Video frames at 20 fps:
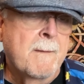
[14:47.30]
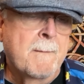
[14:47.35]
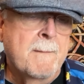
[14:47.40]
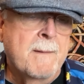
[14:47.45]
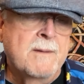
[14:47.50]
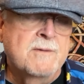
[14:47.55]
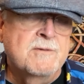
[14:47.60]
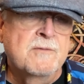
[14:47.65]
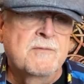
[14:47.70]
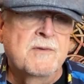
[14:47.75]

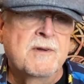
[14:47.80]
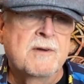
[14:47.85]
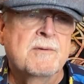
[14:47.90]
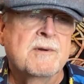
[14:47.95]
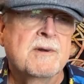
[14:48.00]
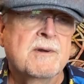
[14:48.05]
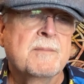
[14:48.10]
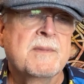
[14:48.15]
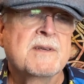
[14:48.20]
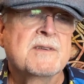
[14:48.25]
not sure if I
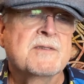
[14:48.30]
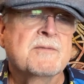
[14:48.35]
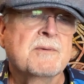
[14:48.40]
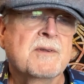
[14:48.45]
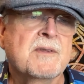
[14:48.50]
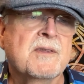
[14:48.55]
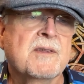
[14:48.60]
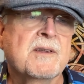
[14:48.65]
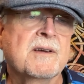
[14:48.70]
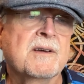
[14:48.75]
want to mess
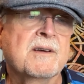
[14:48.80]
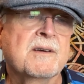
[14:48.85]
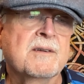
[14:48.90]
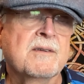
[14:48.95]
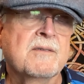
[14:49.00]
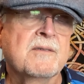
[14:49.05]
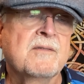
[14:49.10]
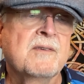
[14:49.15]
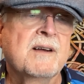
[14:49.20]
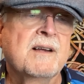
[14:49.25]
with
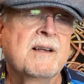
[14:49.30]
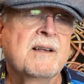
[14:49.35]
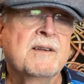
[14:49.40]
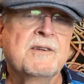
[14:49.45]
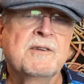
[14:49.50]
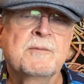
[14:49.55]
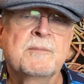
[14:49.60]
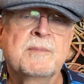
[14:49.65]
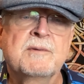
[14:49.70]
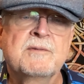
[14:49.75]
the
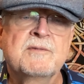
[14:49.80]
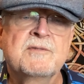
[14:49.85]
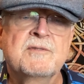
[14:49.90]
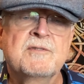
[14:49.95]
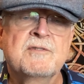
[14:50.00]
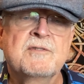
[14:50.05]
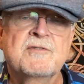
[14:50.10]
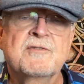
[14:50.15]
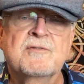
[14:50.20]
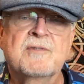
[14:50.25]
volume, but let's
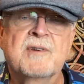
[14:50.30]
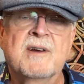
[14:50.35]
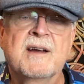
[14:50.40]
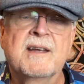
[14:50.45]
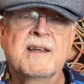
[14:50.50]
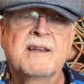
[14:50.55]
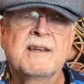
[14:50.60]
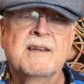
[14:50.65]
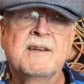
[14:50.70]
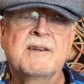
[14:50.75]
just
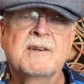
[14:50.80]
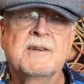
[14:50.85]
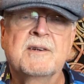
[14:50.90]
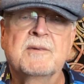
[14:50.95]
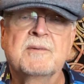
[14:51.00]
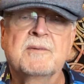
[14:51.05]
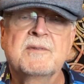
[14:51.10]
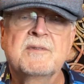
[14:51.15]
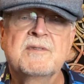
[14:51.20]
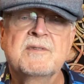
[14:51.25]
try it here.